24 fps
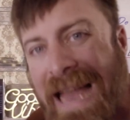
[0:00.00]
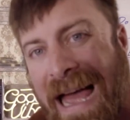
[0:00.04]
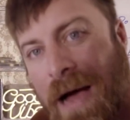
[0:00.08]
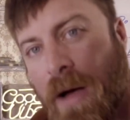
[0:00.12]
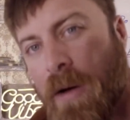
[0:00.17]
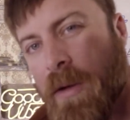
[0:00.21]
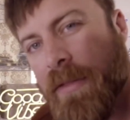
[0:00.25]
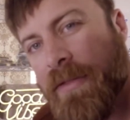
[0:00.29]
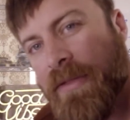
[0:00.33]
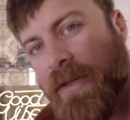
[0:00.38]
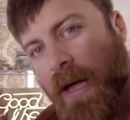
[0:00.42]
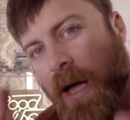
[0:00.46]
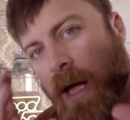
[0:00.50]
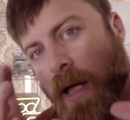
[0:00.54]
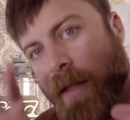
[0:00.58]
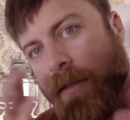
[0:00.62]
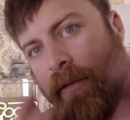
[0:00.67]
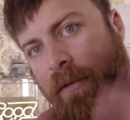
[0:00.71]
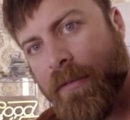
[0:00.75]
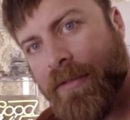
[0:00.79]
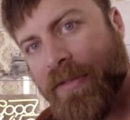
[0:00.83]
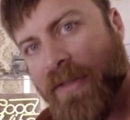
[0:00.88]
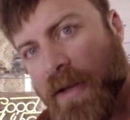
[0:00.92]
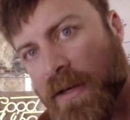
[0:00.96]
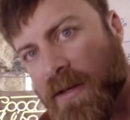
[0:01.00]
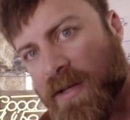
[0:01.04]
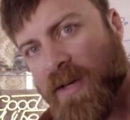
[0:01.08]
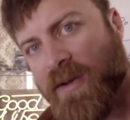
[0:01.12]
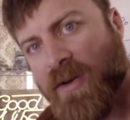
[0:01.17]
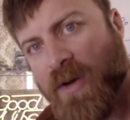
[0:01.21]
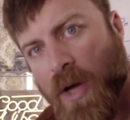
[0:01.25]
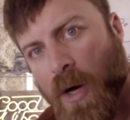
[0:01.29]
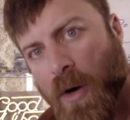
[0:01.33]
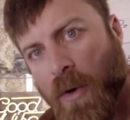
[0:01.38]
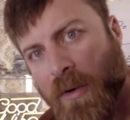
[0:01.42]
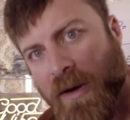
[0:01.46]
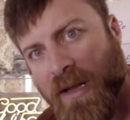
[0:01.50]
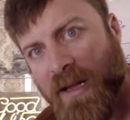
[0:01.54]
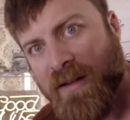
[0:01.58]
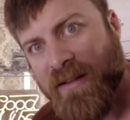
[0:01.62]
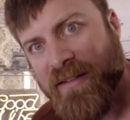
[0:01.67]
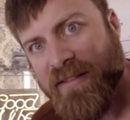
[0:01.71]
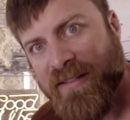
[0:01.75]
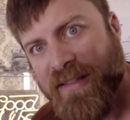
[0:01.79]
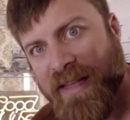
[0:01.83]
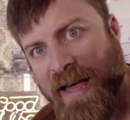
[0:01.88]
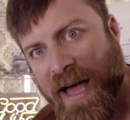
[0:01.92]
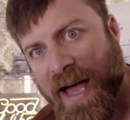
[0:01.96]
Now, the other thing to note
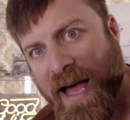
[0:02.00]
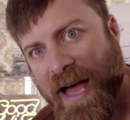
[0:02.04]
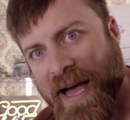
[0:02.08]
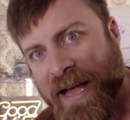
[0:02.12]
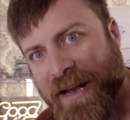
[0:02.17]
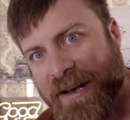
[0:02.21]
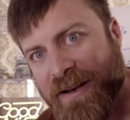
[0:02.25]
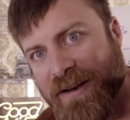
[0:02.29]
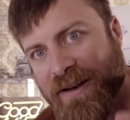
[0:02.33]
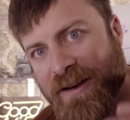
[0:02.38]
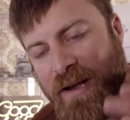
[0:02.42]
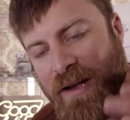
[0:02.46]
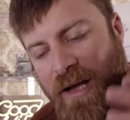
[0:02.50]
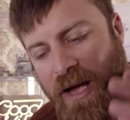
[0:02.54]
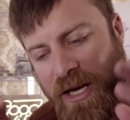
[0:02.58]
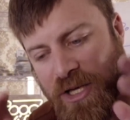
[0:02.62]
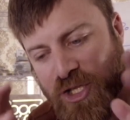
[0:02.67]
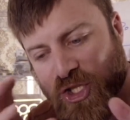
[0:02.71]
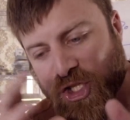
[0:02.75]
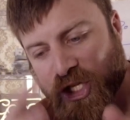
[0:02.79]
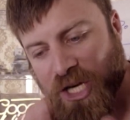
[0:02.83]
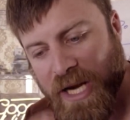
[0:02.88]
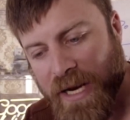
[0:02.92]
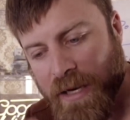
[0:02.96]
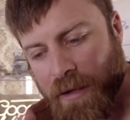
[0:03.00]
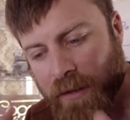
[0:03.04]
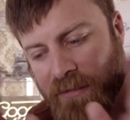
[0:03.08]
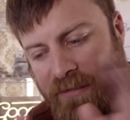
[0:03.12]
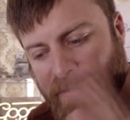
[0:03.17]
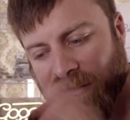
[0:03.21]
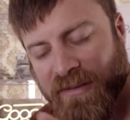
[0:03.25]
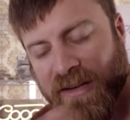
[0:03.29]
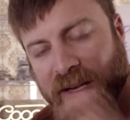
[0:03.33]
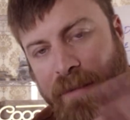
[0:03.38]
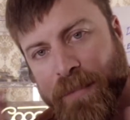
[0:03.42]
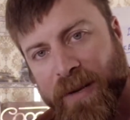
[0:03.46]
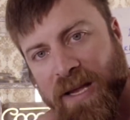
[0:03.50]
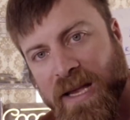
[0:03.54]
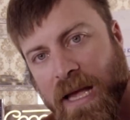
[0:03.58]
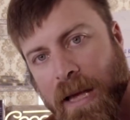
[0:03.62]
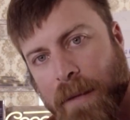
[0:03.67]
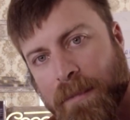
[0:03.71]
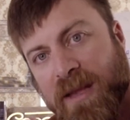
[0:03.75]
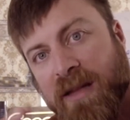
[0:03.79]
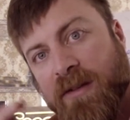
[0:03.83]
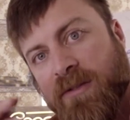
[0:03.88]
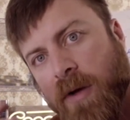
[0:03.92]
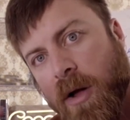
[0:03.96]
is that a channel
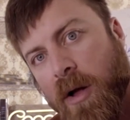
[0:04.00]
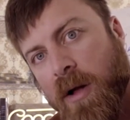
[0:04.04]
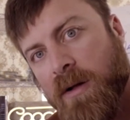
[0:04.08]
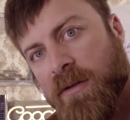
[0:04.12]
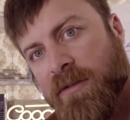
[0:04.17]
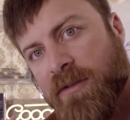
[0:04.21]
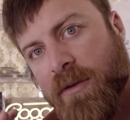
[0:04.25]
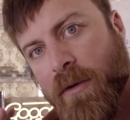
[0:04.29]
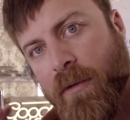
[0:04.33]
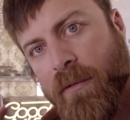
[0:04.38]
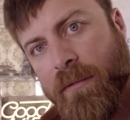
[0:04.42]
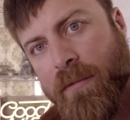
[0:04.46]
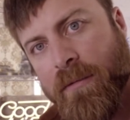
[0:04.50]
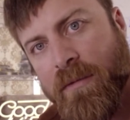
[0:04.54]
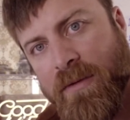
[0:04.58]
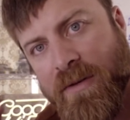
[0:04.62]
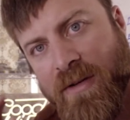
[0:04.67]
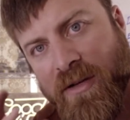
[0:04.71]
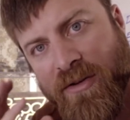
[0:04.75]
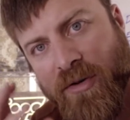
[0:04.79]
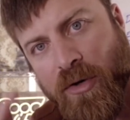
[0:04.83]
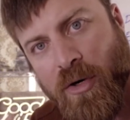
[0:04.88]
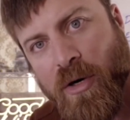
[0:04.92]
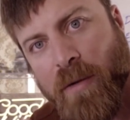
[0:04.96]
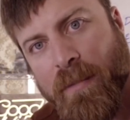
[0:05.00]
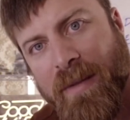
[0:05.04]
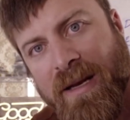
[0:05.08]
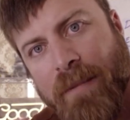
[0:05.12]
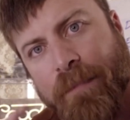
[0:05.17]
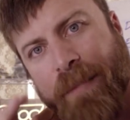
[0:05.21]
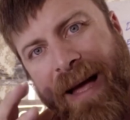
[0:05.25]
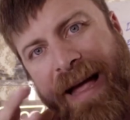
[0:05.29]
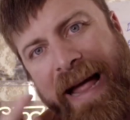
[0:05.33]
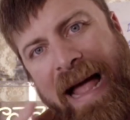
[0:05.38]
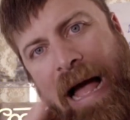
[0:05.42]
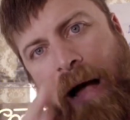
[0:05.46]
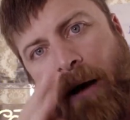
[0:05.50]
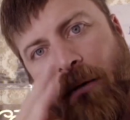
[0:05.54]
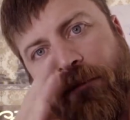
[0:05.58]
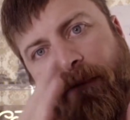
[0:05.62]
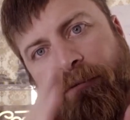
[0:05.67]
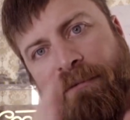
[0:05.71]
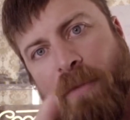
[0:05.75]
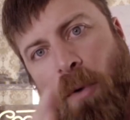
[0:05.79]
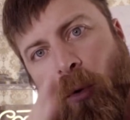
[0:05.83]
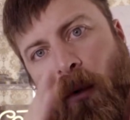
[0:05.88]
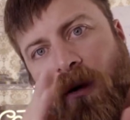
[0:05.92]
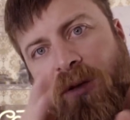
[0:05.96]
CPM is also determined by how
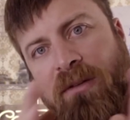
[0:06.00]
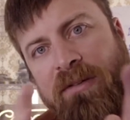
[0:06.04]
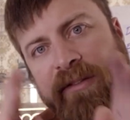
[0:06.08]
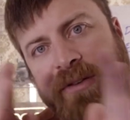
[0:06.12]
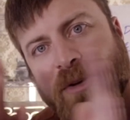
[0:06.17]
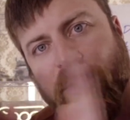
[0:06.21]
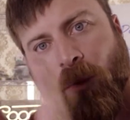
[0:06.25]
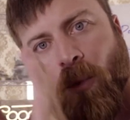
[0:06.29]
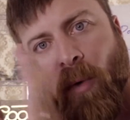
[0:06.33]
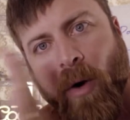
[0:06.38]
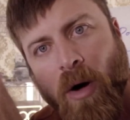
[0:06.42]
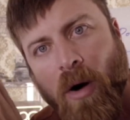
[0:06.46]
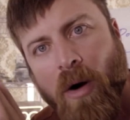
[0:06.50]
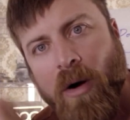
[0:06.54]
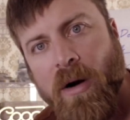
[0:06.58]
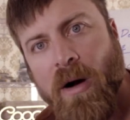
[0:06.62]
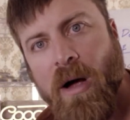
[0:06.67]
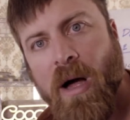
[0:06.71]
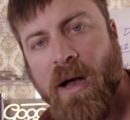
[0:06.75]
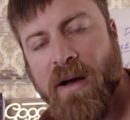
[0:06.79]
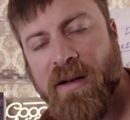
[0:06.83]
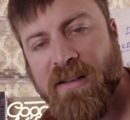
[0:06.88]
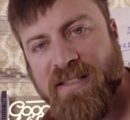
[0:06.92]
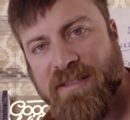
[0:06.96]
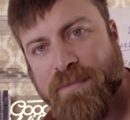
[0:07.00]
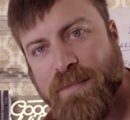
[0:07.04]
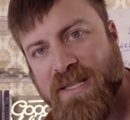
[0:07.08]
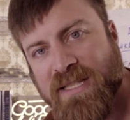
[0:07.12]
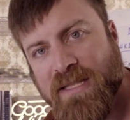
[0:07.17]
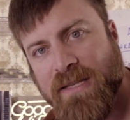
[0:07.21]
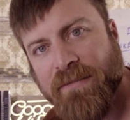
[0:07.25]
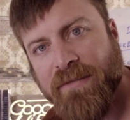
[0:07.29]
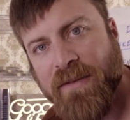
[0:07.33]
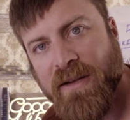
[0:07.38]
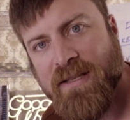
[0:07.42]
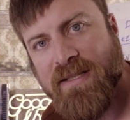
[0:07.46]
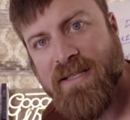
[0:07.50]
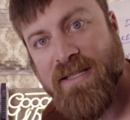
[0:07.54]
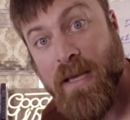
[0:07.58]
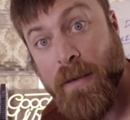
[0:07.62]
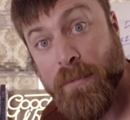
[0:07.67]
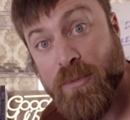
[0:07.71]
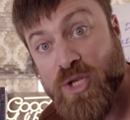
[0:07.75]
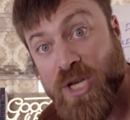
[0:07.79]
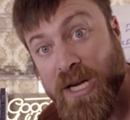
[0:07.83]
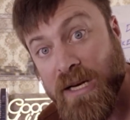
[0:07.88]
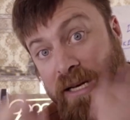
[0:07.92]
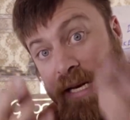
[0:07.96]
focused you are on a specific
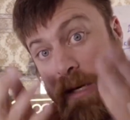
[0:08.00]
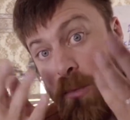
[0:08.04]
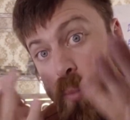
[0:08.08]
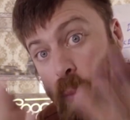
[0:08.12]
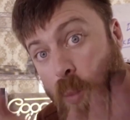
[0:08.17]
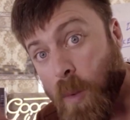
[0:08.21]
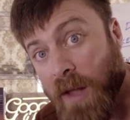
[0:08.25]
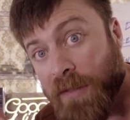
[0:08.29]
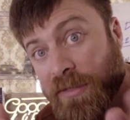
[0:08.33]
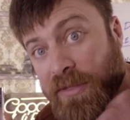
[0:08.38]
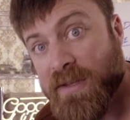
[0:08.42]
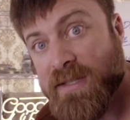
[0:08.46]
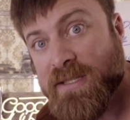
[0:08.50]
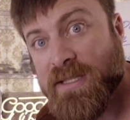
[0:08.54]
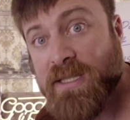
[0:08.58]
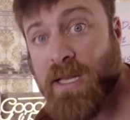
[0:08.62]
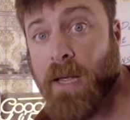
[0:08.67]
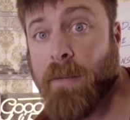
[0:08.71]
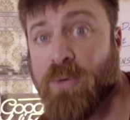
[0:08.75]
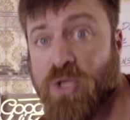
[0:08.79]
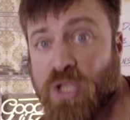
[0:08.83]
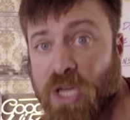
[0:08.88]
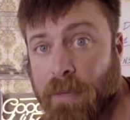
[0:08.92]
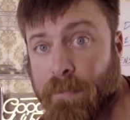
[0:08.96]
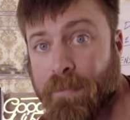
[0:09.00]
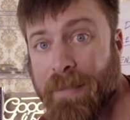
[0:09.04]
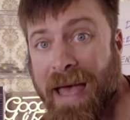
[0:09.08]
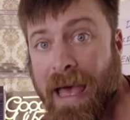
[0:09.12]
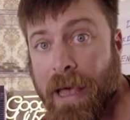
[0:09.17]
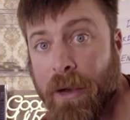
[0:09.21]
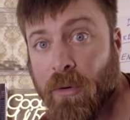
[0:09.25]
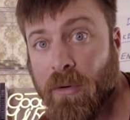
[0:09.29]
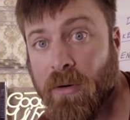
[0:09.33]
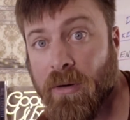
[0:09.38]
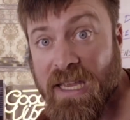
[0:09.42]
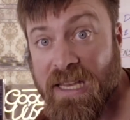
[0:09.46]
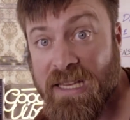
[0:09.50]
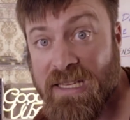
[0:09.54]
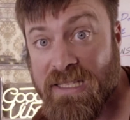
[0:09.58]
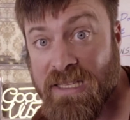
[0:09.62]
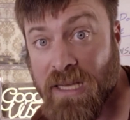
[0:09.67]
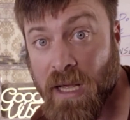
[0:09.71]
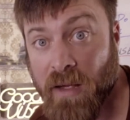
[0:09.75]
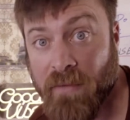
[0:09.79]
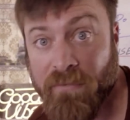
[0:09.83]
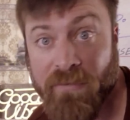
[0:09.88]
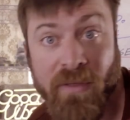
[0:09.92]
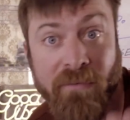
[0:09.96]
subject and what the subject matter is
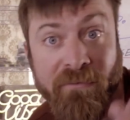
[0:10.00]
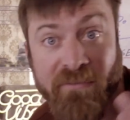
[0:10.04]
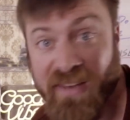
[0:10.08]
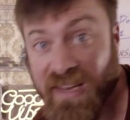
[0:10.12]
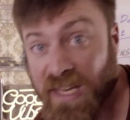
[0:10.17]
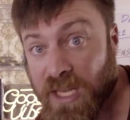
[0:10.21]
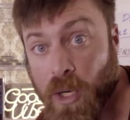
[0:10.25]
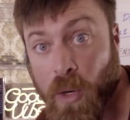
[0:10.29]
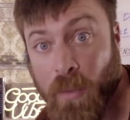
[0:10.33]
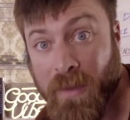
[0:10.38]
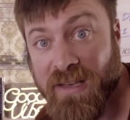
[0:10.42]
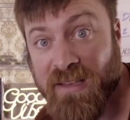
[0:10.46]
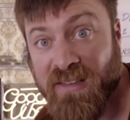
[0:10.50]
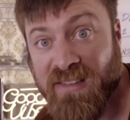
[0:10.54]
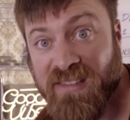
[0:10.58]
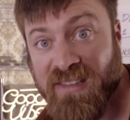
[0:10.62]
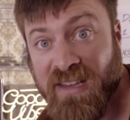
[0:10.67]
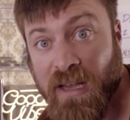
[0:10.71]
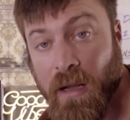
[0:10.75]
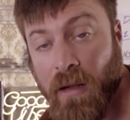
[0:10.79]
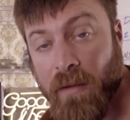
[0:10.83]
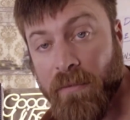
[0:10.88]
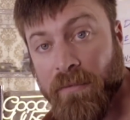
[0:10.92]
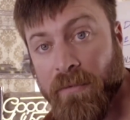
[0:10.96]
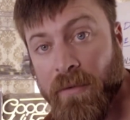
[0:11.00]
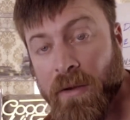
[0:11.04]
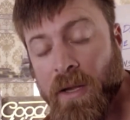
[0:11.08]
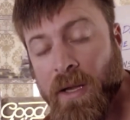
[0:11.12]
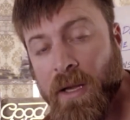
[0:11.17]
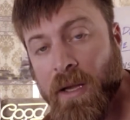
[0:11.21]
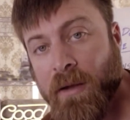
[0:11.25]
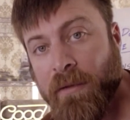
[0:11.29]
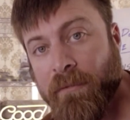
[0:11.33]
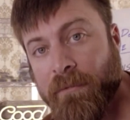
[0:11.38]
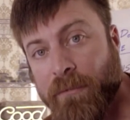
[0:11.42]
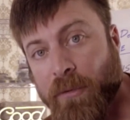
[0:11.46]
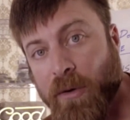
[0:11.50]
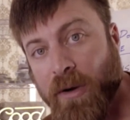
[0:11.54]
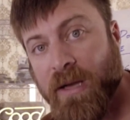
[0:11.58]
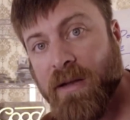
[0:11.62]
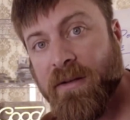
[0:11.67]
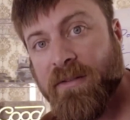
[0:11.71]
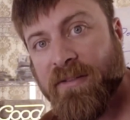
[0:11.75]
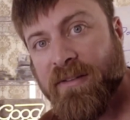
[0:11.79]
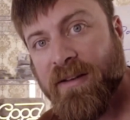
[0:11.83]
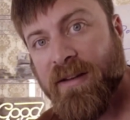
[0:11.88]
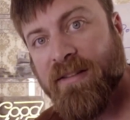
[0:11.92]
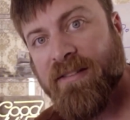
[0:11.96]
of the video itself. For
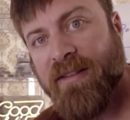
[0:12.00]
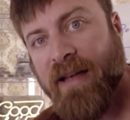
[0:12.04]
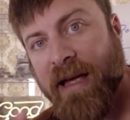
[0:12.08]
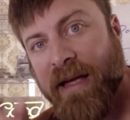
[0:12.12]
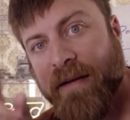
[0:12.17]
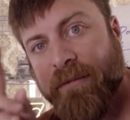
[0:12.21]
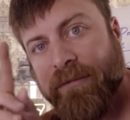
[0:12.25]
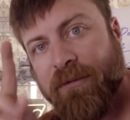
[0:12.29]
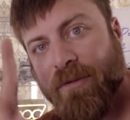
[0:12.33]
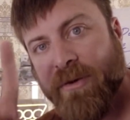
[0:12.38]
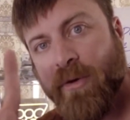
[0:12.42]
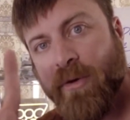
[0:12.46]
instance, I have